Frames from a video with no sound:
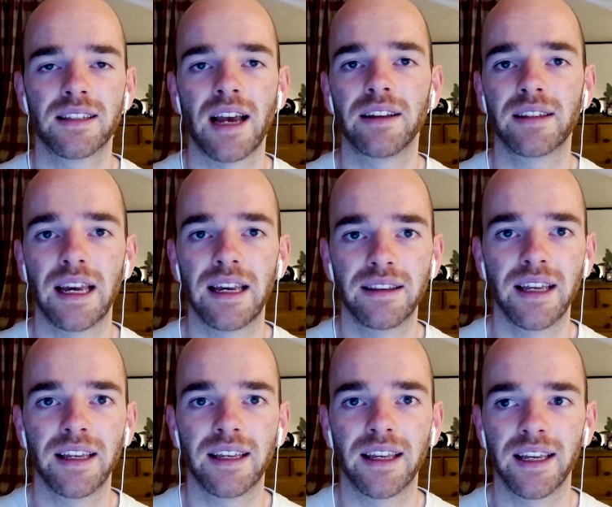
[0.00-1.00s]
Southgate
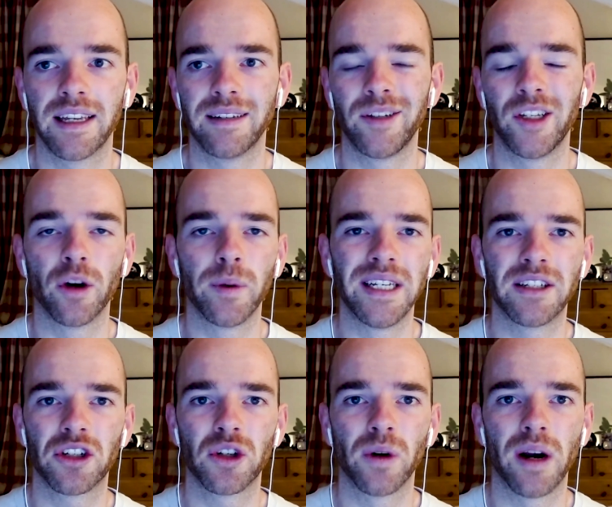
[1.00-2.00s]
thinking, we need
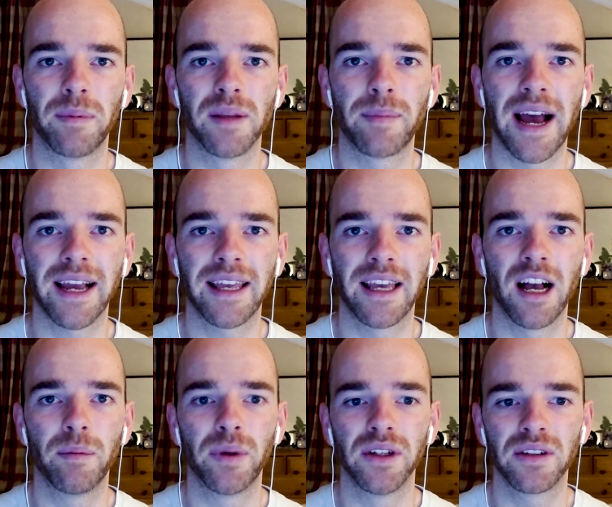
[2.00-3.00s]
to shore up at the back here,
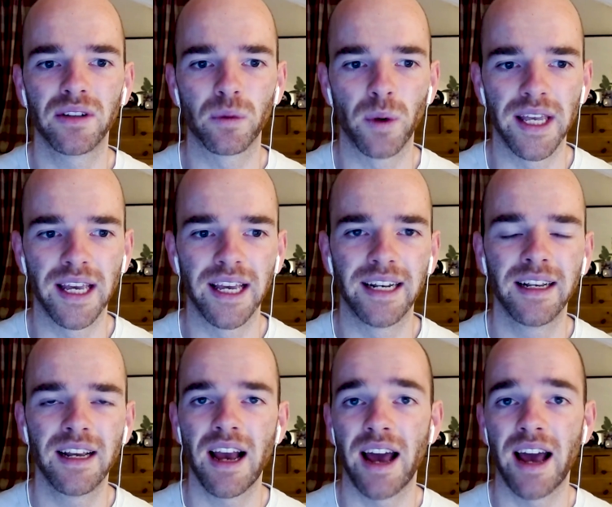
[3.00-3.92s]
I'll put 3 in.